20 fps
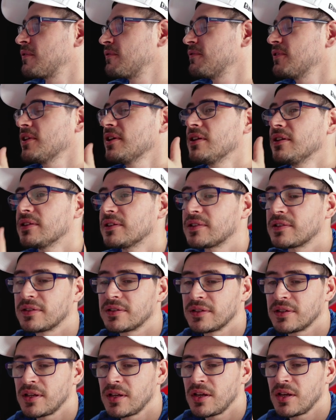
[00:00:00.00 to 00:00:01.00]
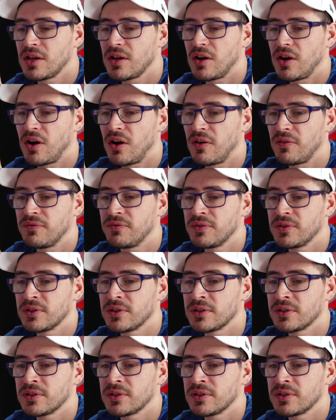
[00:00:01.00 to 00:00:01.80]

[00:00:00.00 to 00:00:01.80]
field of